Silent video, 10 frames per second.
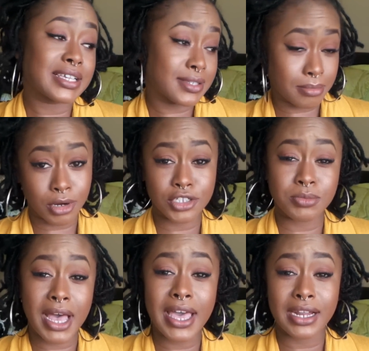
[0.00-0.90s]
I submerged
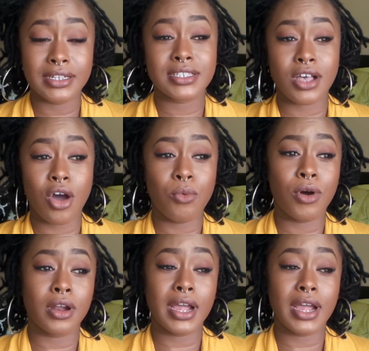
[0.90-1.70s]
my head in the salt water,